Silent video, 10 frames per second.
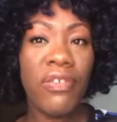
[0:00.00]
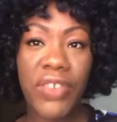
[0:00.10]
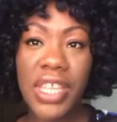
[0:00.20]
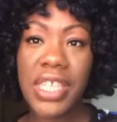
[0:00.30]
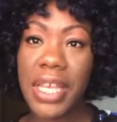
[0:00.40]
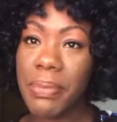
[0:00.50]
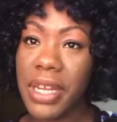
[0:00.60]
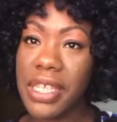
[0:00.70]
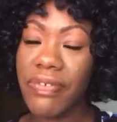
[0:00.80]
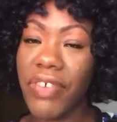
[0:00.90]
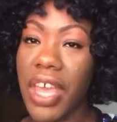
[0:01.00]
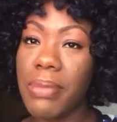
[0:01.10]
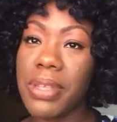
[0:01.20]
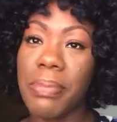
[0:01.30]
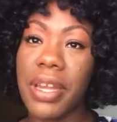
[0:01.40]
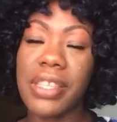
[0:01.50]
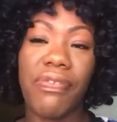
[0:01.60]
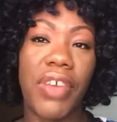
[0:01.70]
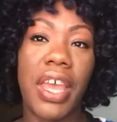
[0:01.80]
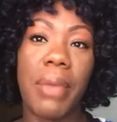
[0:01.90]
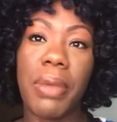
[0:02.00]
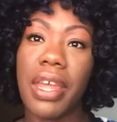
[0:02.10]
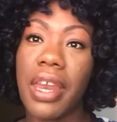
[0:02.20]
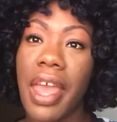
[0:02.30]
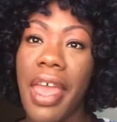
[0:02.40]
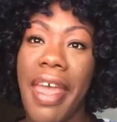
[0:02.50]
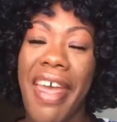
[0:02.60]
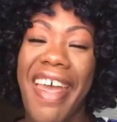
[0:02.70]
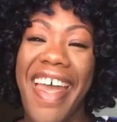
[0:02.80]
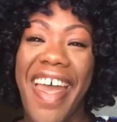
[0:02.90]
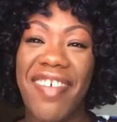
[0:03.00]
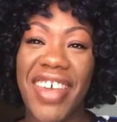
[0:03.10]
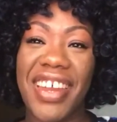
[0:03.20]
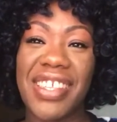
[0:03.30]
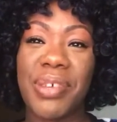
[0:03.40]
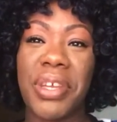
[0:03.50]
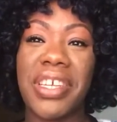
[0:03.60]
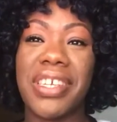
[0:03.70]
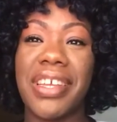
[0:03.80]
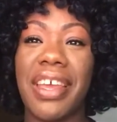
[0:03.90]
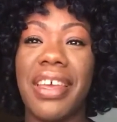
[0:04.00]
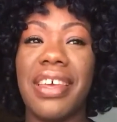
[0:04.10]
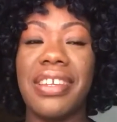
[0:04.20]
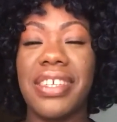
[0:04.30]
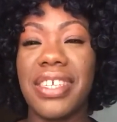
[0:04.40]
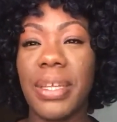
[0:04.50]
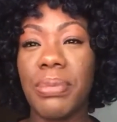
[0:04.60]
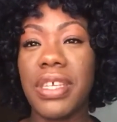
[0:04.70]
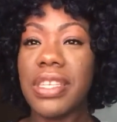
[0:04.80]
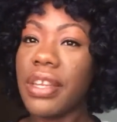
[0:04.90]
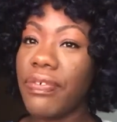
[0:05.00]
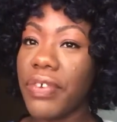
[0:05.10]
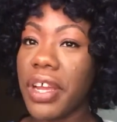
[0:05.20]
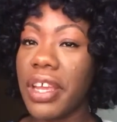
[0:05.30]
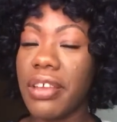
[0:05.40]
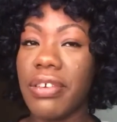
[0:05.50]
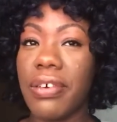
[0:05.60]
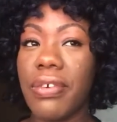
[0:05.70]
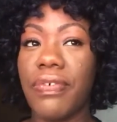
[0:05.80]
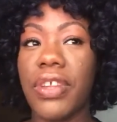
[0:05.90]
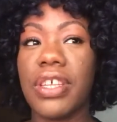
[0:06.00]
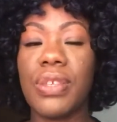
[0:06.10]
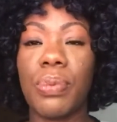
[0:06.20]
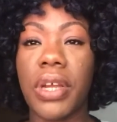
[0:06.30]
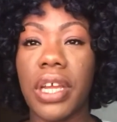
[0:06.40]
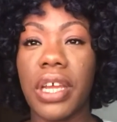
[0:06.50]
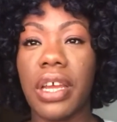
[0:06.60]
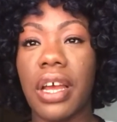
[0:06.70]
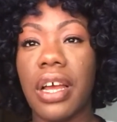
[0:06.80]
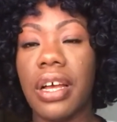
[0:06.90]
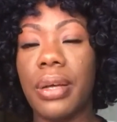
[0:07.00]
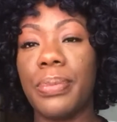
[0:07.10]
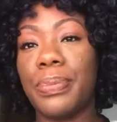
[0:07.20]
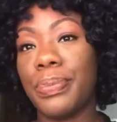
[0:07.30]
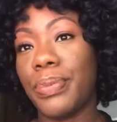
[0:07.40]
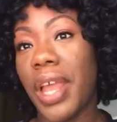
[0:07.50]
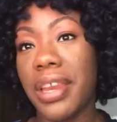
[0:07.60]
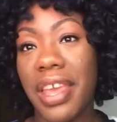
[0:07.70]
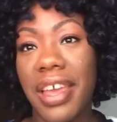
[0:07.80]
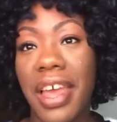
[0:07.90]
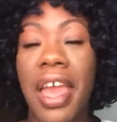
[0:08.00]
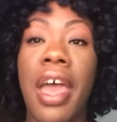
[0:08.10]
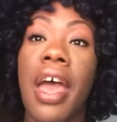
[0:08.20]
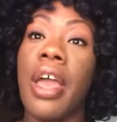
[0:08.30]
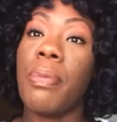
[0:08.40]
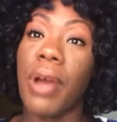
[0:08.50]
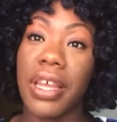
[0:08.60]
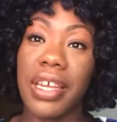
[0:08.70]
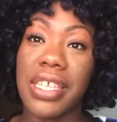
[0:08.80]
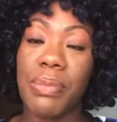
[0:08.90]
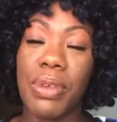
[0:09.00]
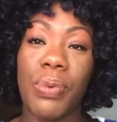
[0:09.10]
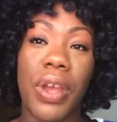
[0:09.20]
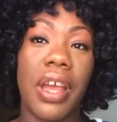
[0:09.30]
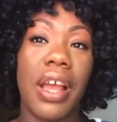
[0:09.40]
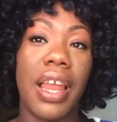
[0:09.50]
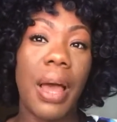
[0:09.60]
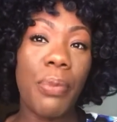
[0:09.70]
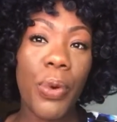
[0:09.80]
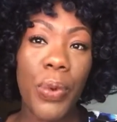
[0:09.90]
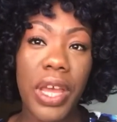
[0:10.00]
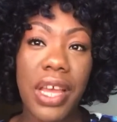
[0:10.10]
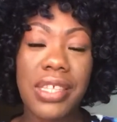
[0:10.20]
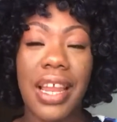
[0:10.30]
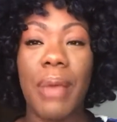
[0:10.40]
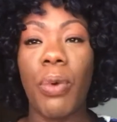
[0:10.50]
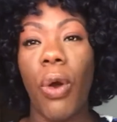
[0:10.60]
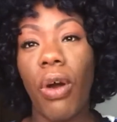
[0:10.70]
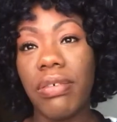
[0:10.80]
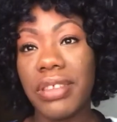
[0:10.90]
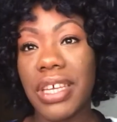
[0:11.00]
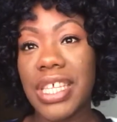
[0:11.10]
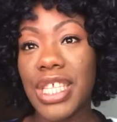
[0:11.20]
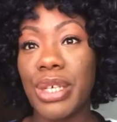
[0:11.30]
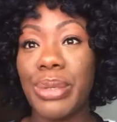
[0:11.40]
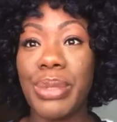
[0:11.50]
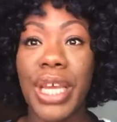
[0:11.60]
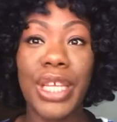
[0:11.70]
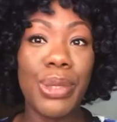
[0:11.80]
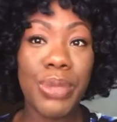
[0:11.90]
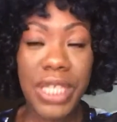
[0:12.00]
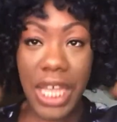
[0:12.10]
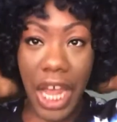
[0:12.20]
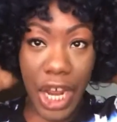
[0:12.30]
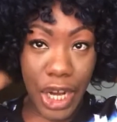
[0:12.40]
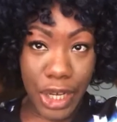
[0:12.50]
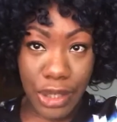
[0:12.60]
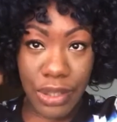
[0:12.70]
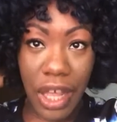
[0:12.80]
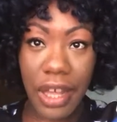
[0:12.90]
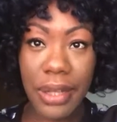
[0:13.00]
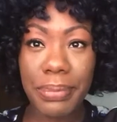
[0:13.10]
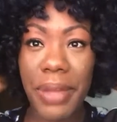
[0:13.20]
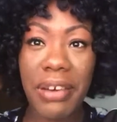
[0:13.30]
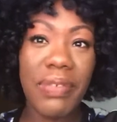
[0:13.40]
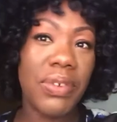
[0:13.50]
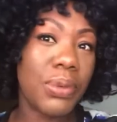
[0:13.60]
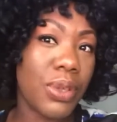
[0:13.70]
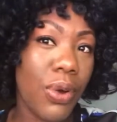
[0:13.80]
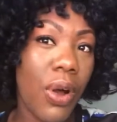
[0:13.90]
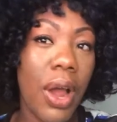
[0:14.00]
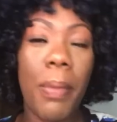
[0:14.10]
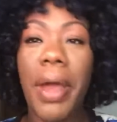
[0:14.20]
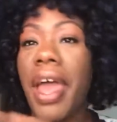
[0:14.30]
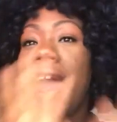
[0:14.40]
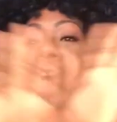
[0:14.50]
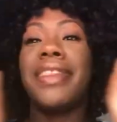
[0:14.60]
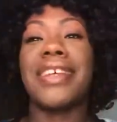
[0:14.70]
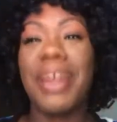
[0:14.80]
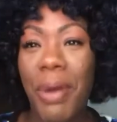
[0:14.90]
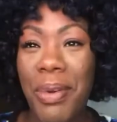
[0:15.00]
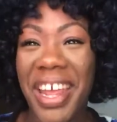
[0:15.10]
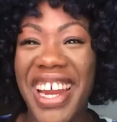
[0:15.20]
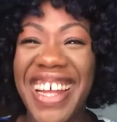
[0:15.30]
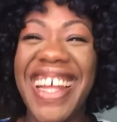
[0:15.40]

15 minutes of fame, 10 minutes of fame and have at it. So here she is, just something different, you know, for the spring. Um, and yeah, probably gonna see me wearing a lot more wigs a lot more often so get used to her um, i don't even know what to call her but that's not why we're here